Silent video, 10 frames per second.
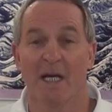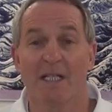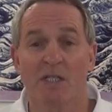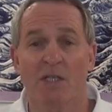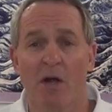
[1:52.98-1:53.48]

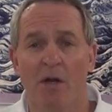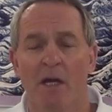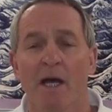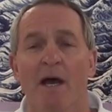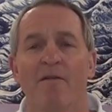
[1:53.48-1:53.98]
To
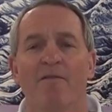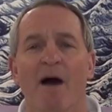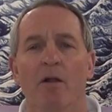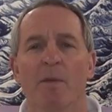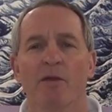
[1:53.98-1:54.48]
start,
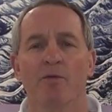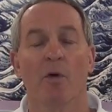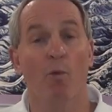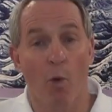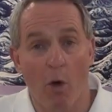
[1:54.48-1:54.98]
follow me through
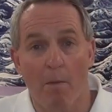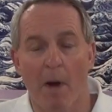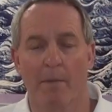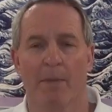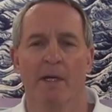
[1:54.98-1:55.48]
a
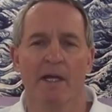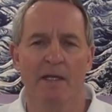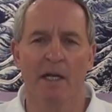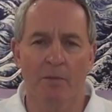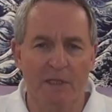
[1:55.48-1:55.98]
warm-up
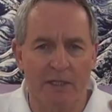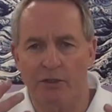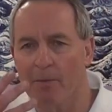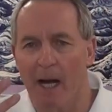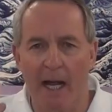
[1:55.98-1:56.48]
that helps get
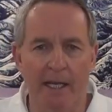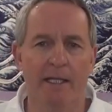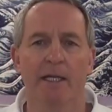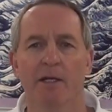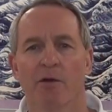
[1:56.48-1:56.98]
your mind
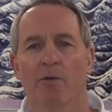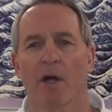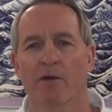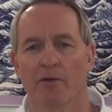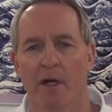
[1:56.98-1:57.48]
in and
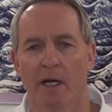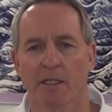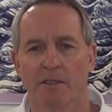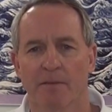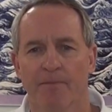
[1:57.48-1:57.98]
around your
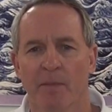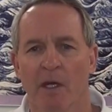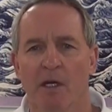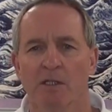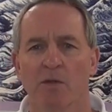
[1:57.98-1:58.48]
eyes.
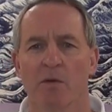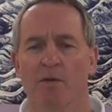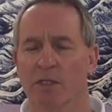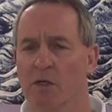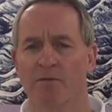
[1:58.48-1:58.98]

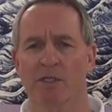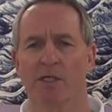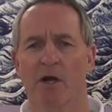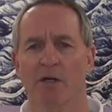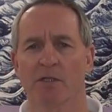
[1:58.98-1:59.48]
So for
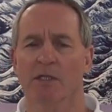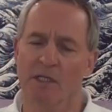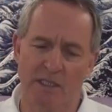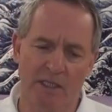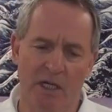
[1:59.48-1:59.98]

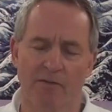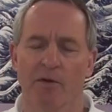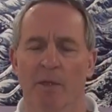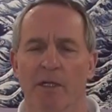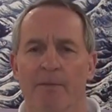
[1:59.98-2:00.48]
starters, sit
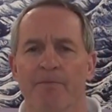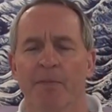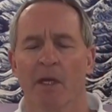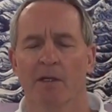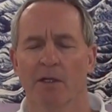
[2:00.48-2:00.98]
comfortably,
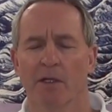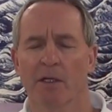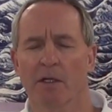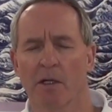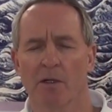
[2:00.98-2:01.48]
and then you
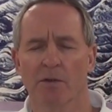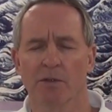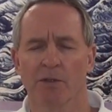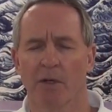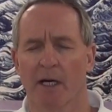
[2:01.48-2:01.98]
can
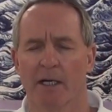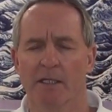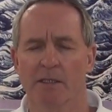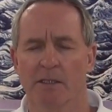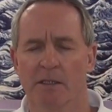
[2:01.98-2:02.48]
close your
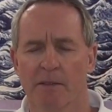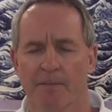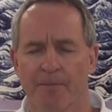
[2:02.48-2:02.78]
eyes.